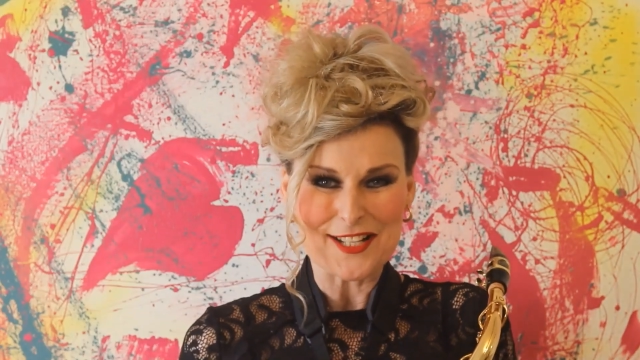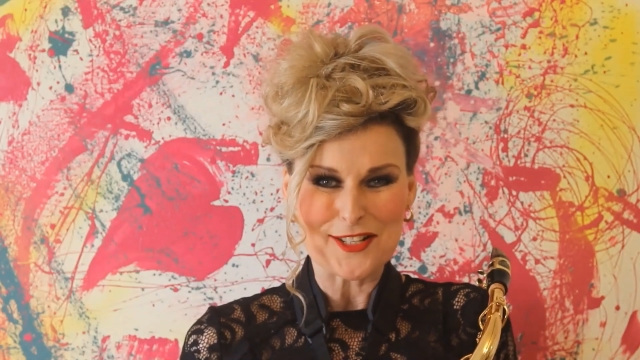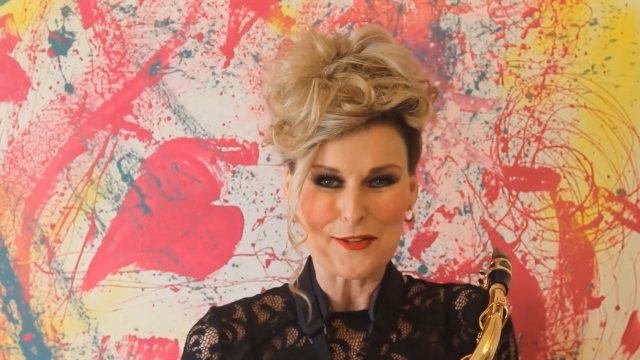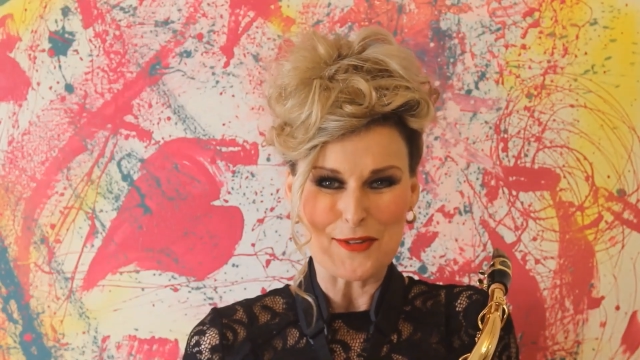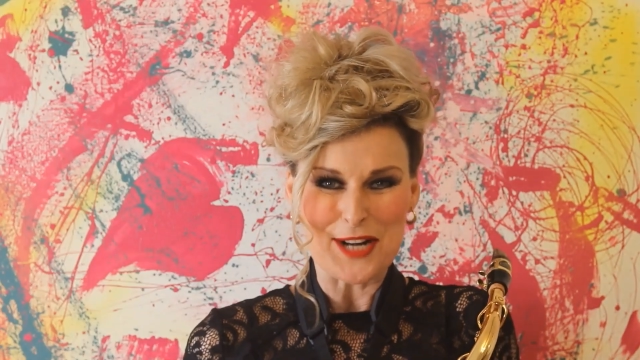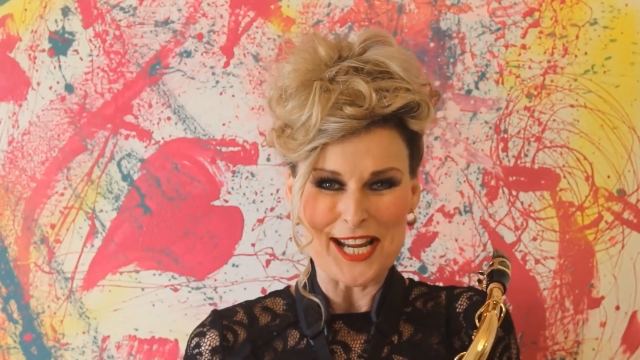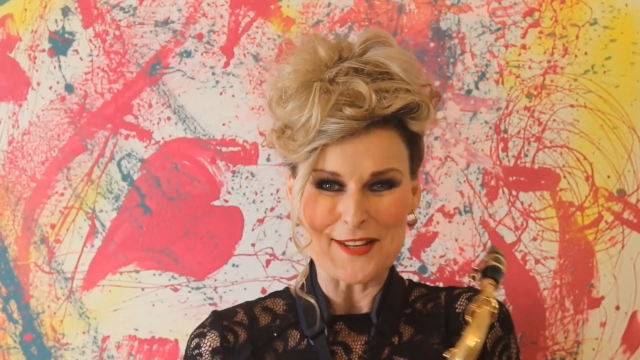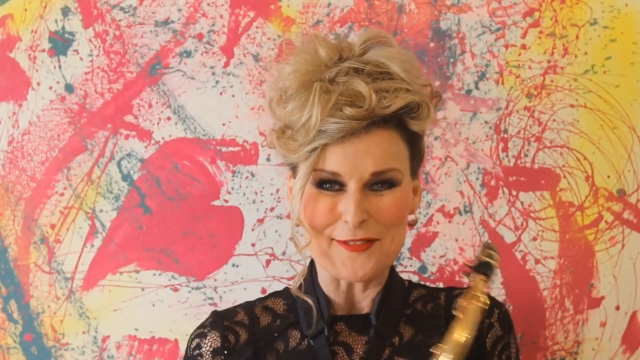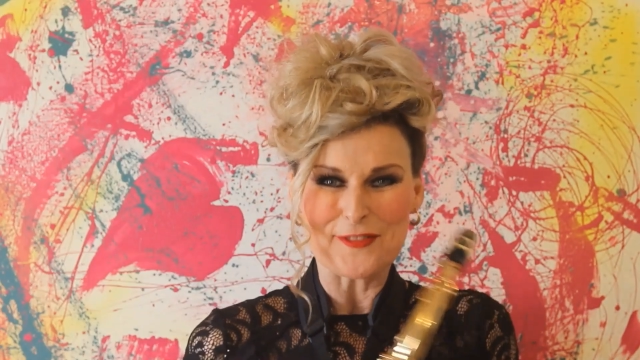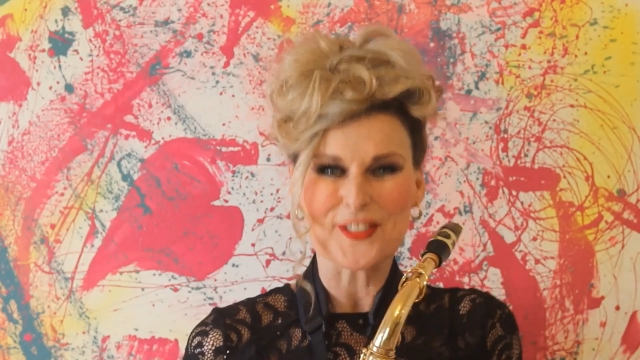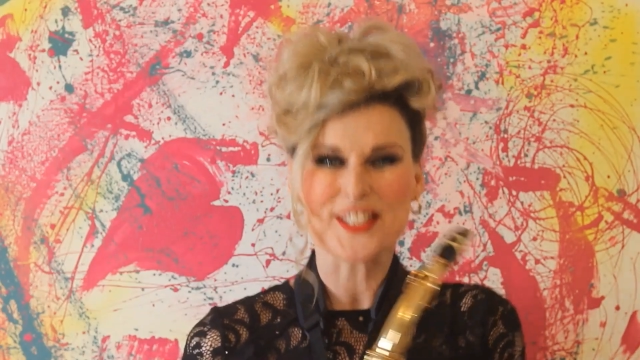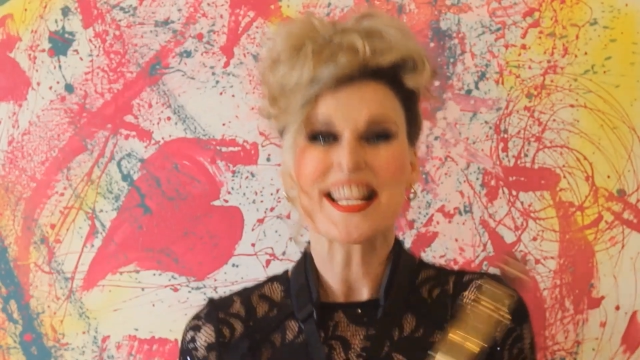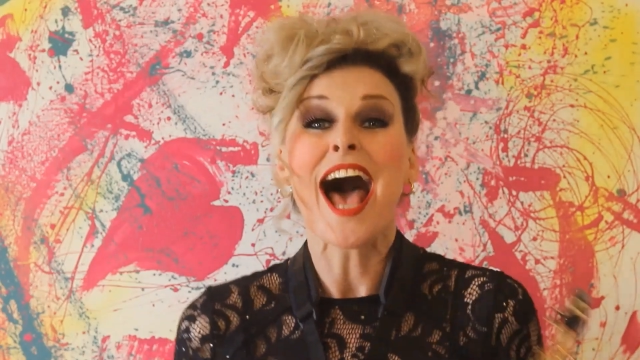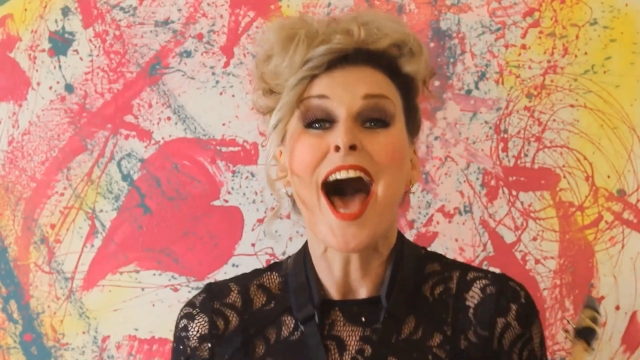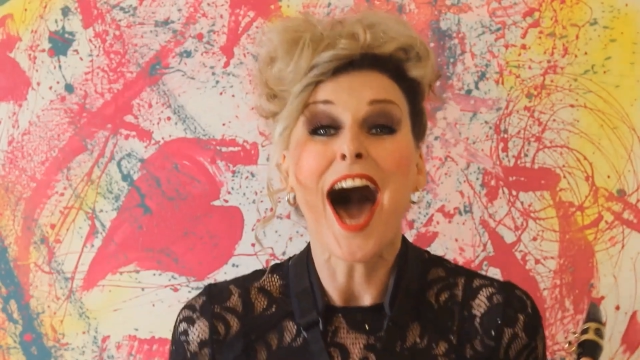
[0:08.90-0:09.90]
Sax
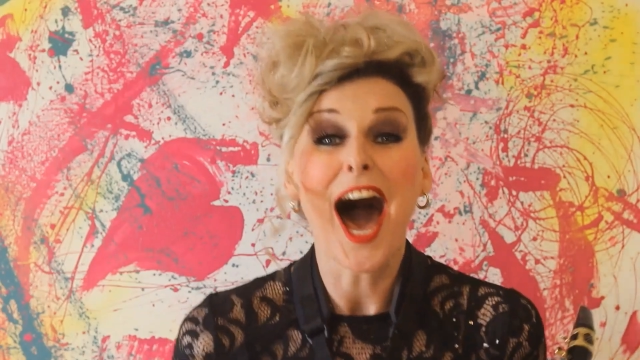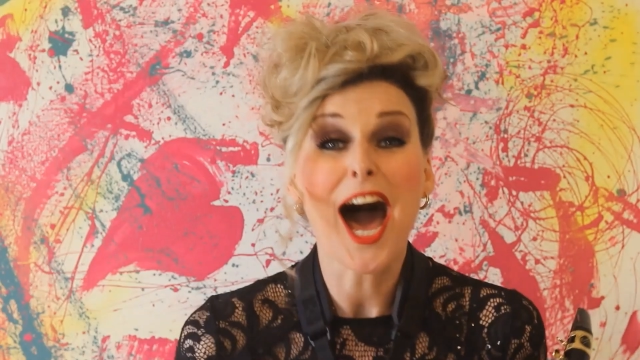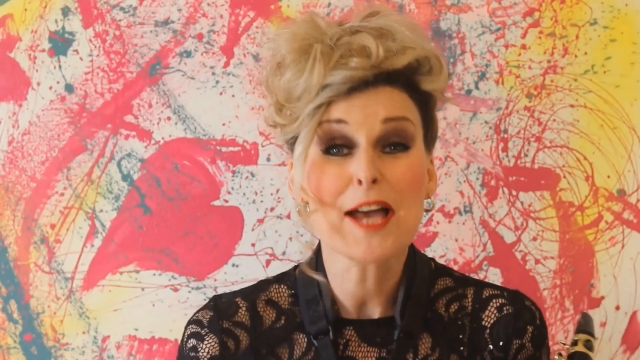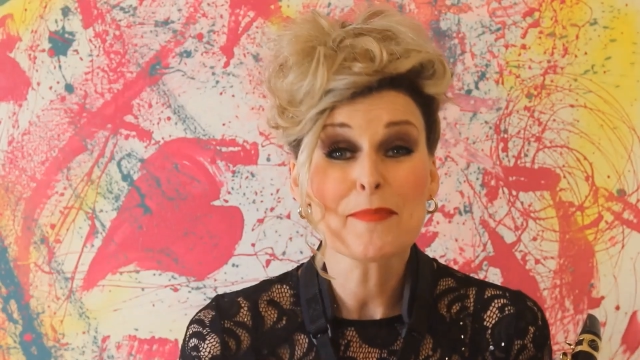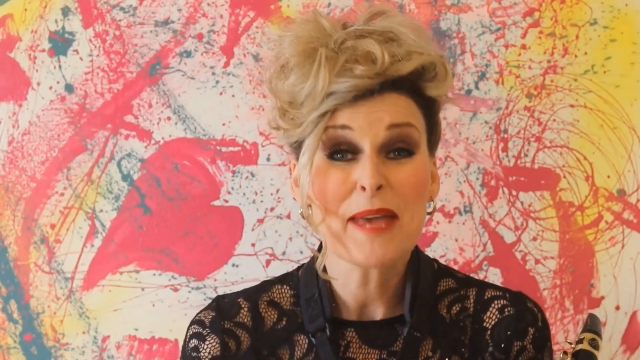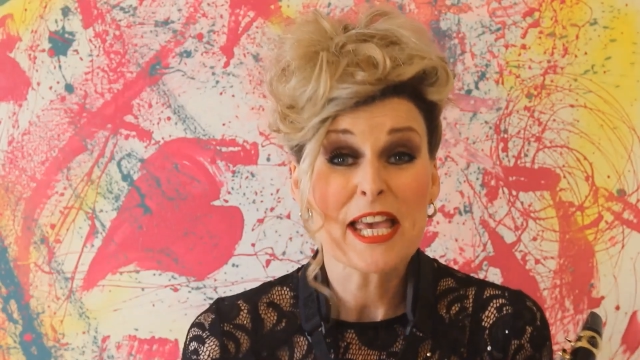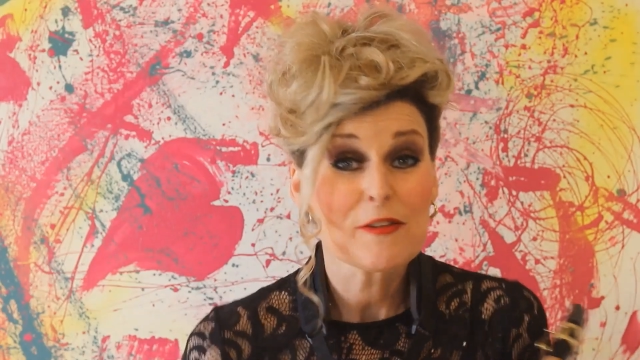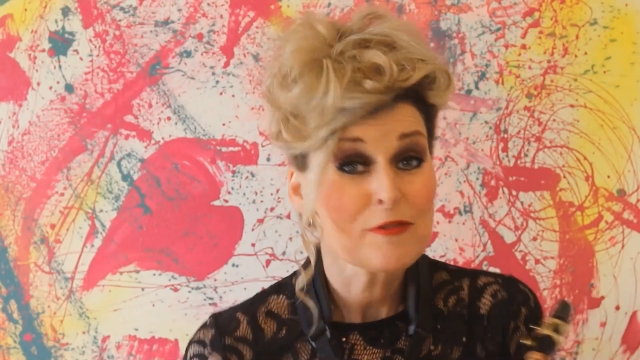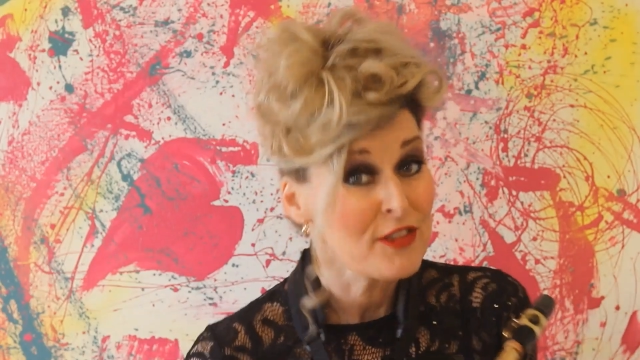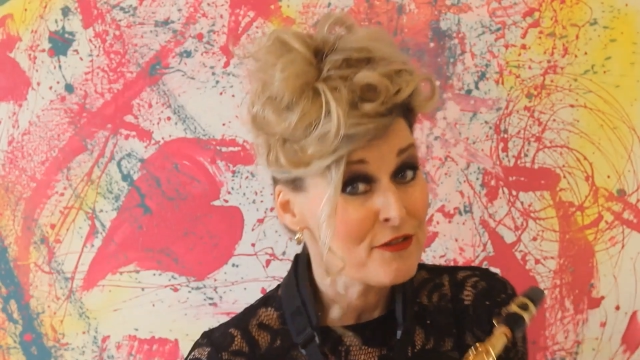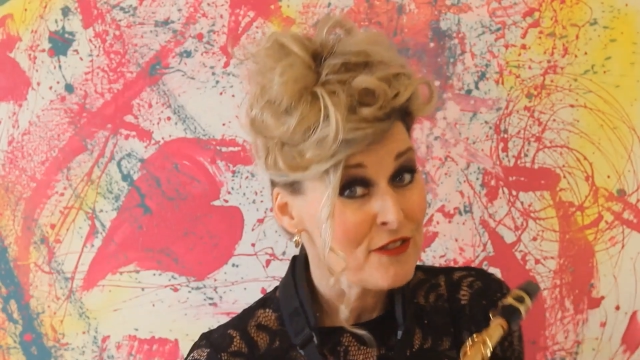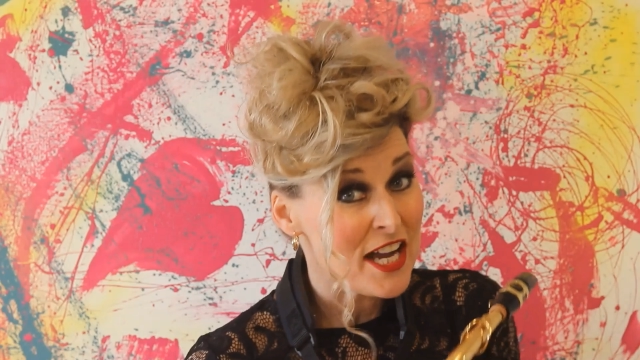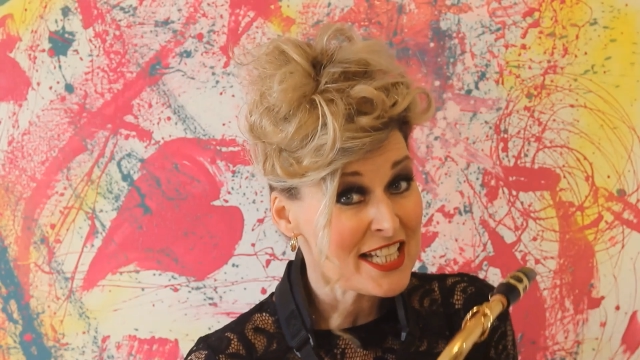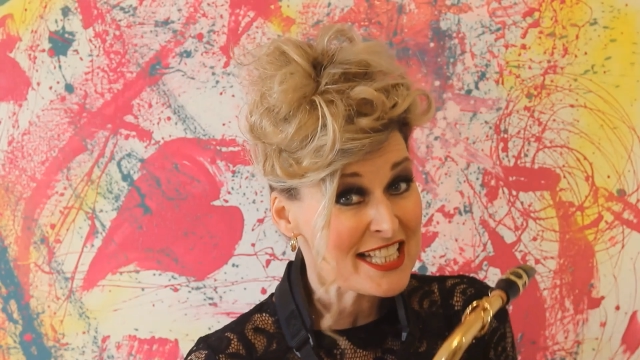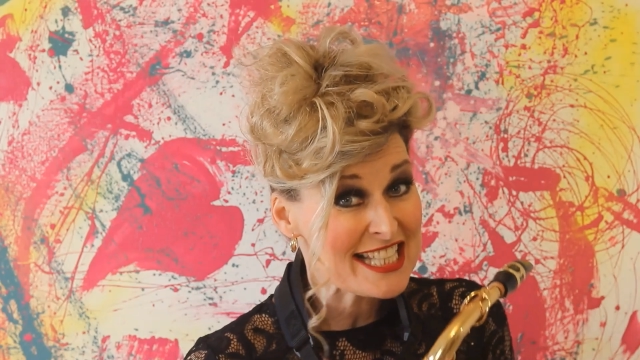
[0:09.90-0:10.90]
Riffs. I'm here for the
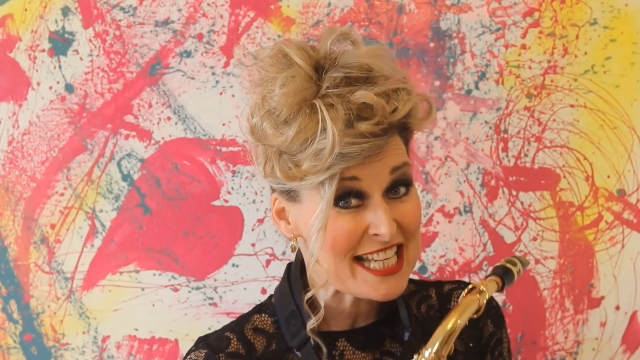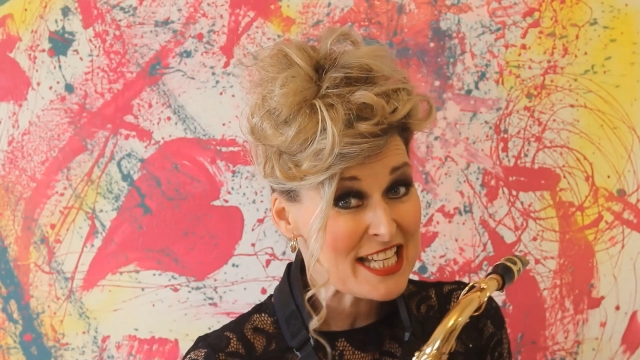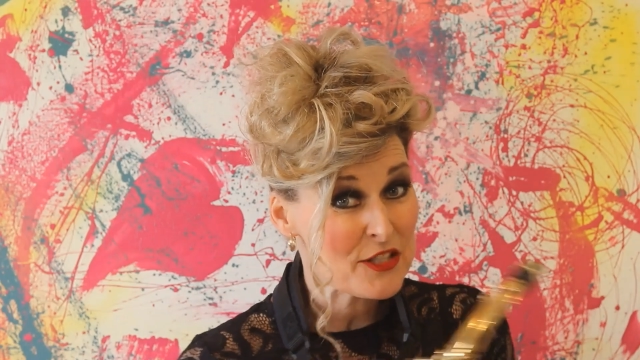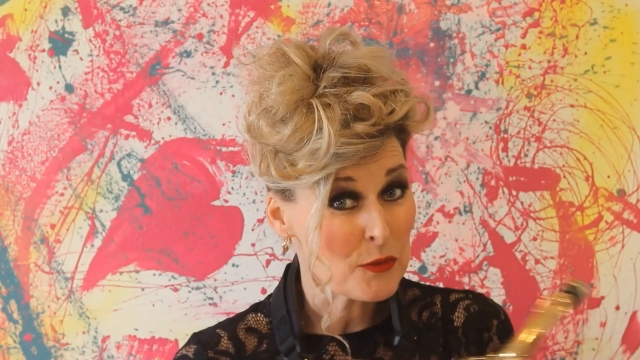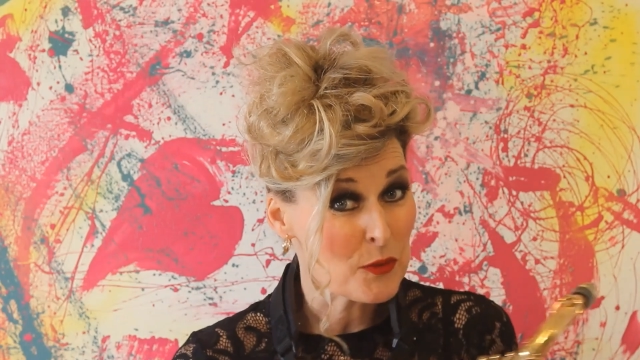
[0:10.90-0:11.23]
Funketeers